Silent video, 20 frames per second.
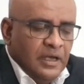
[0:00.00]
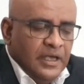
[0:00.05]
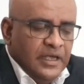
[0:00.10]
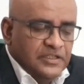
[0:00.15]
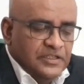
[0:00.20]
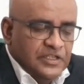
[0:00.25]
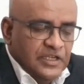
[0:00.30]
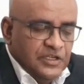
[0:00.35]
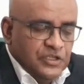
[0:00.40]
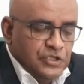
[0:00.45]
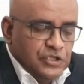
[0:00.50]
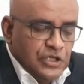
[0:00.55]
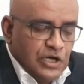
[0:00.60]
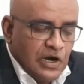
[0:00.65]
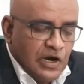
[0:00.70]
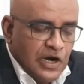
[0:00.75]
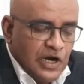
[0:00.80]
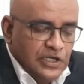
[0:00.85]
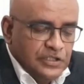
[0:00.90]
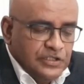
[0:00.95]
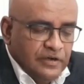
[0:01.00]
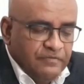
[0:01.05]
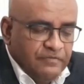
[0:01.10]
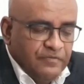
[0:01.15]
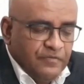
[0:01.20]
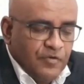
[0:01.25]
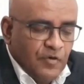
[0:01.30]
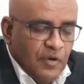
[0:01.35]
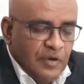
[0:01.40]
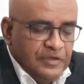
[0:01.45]
is in charge
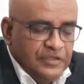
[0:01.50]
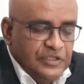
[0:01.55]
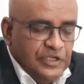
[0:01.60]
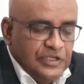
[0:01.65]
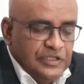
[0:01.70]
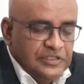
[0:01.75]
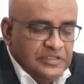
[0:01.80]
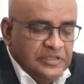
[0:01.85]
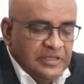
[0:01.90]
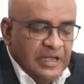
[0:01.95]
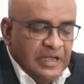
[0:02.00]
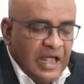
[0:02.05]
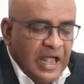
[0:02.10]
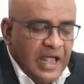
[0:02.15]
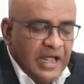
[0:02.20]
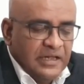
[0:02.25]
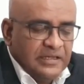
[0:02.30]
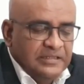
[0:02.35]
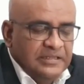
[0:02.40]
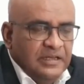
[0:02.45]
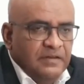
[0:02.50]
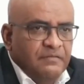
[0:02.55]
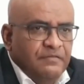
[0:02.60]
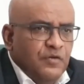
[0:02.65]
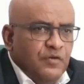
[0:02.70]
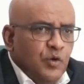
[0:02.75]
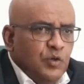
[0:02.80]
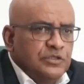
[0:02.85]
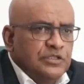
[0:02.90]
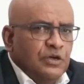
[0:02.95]
of, she's the acting
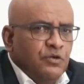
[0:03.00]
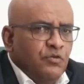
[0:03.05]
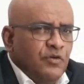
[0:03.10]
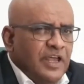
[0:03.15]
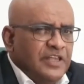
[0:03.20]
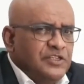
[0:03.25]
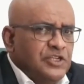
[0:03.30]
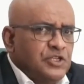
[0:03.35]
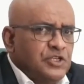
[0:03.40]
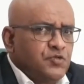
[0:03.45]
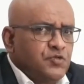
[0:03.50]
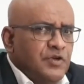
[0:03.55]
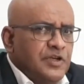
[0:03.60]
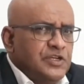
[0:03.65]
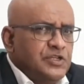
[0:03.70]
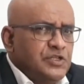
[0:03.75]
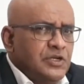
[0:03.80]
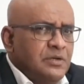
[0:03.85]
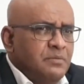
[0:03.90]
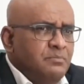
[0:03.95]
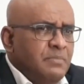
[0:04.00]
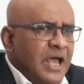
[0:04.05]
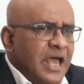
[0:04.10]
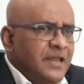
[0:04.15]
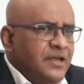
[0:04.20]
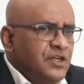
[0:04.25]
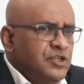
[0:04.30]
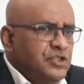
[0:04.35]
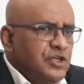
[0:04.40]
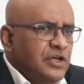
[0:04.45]
voter registration
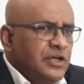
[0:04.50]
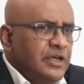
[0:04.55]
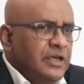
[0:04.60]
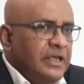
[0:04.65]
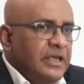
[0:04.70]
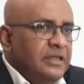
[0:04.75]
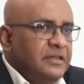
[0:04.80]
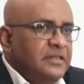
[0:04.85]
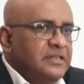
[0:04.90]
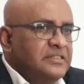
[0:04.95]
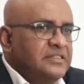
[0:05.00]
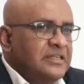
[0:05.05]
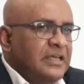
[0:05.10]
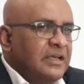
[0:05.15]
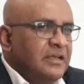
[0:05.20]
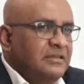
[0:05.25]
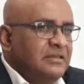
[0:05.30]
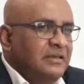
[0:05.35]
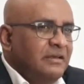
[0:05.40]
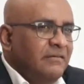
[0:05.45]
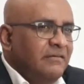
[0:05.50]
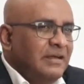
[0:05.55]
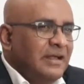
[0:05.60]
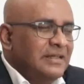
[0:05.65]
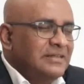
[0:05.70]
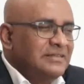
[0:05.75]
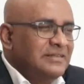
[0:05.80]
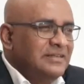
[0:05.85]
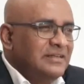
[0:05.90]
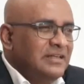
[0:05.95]
manager in the
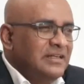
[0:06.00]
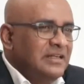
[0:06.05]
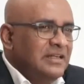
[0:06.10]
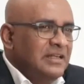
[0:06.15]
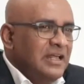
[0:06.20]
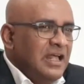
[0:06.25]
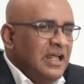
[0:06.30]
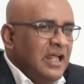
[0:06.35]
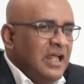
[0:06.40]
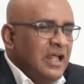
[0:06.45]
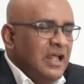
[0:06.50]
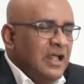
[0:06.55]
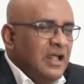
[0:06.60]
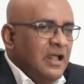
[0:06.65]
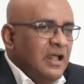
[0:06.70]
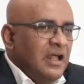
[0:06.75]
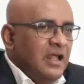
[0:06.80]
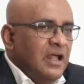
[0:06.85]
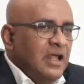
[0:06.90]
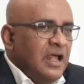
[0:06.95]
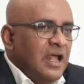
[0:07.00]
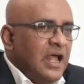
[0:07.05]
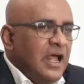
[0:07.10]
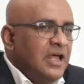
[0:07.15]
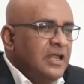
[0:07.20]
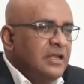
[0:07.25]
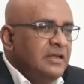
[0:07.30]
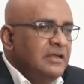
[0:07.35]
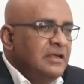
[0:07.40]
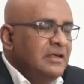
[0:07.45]
Secretariat.
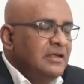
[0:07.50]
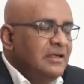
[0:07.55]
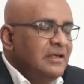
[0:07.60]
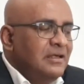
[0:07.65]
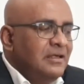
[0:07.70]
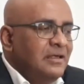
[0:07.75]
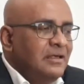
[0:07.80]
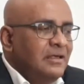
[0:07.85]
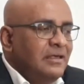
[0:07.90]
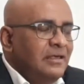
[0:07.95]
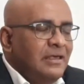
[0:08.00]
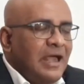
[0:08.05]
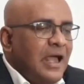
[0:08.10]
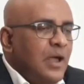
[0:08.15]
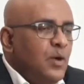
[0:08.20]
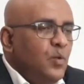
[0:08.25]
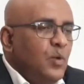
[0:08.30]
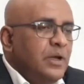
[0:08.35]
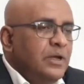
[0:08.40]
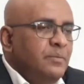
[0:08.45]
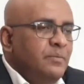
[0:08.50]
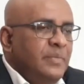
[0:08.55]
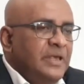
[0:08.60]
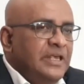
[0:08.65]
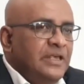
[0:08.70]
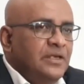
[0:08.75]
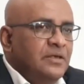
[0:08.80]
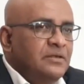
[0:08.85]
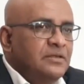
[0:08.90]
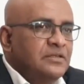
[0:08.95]
And I wouldn't
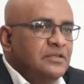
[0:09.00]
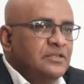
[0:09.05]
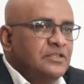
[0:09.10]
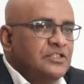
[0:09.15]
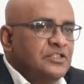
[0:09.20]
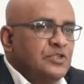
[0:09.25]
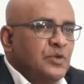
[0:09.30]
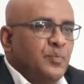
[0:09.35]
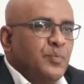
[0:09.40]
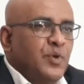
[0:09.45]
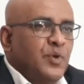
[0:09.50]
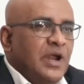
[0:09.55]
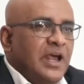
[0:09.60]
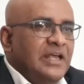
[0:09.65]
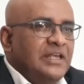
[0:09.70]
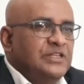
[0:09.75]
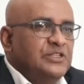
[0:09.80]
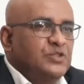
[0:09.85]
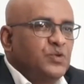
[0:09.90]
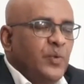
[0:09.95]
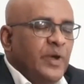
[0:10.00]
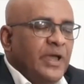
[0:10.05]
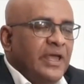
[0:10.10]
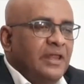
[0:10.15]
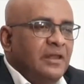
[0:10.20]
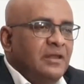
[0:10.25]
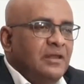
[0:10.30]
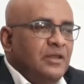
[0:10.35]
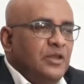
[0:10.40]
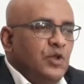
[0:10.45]
be surprised
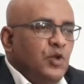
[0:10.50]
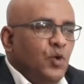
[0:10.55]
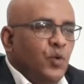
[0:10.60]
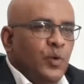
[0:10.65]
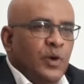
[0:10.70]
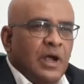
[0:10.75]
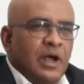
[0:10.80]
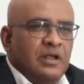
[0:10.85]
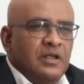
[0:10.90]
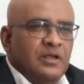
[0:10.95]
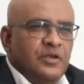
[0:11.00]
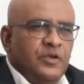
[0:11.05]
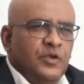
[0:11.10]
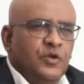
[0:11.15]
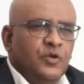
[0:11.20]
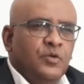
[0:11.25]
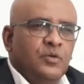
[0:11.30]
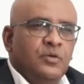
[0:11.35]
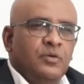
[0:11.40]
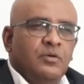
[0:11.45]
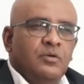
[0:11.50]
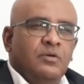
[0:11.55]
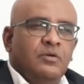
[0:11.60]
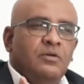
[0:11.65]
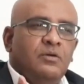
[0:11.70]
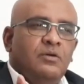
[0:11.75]
when you